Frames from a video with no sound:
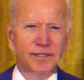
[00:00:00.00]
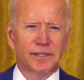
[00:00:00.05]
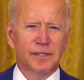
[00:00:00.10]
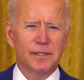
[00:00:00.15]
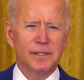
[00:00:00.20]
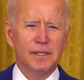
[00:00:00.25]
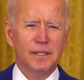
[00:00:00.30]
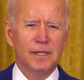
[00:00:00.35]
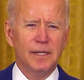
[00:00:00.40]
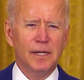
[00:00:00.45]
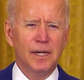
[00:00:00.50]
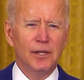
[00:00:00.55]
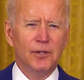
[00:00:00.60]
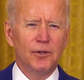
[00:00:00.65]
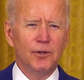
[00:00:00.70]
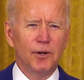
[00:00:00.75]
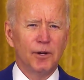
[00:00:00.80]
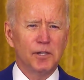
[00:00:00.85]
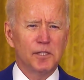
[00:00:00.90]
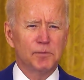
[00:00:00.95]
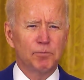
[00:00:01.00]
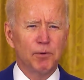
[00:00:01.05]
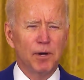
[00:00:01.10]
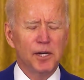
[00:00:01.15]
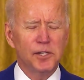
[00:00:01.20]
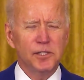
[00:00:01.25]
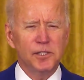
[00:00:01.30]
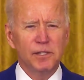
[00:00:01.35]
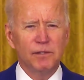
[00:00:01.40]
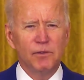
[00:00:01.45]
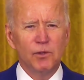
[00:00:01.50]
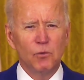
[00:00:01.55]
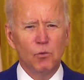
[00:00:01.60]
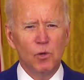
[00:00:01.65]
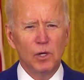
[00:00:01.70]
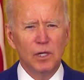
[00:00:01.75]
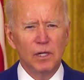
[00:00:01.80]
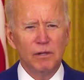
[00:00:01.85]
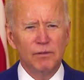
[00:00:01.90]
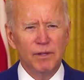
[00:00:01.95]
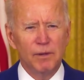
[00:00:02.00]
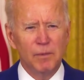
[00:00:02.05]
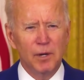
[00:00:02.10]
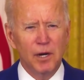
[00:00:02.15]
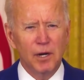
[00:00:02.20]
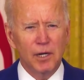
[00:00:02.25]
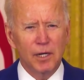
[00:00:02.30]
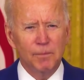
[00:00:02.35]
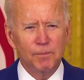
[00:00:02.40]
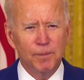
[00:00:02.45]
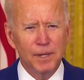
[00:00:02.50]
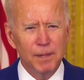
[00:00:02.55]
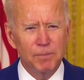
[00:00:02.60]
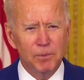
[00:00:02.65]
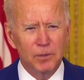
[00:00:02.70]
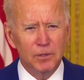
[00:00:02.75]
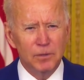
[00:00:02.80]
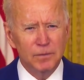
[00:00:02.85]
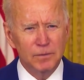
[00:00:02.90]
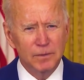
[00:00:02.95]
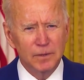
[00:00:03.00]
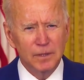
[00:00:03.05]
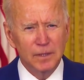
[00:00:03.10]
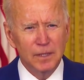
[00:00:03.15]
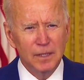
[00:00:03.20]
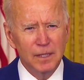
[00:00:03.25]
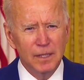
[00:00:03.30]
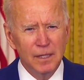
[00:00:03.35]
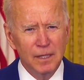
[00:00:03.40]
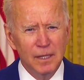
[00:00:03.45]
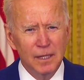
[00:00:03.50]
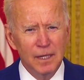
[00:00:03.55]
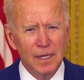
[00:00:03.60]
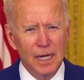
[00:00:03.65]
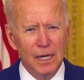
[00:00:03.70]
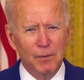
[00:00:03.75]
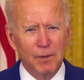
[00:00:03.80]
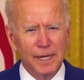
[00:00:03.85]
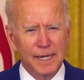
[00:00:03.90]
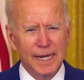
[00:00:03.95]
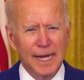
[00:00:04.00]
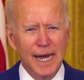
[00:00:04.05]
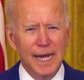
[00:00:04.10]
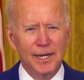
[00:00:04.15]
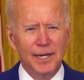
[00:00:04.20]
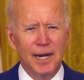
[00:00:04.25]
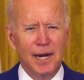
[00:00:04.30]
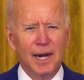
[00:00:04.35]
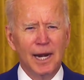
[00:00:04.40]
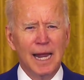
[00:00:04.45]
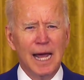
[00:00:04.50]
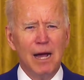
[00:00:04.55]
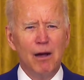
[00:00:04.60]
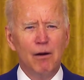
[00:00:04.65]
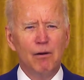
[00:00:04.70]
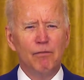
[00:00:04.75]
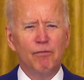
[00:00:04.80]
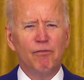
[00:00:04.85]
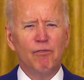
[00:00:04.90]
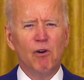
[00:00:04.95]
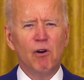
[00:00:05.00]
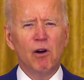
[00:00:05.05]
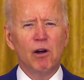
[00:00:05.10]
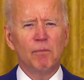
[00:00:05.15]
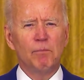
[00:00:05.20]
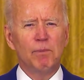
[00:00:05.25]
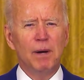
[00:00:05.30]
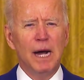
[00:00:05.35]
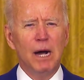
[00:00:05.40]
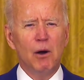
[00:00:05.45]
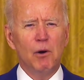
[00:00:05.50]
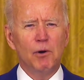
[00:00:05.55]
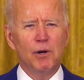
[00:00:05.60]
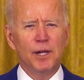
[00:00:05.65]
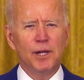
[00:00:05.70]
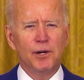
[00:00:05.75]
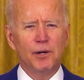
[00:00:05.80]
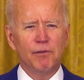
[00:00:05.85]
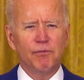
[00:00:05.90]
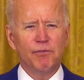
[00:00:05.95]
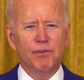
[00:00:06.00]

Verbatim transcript: to more than $180 billion because of higher oil prices. That's 45% more than in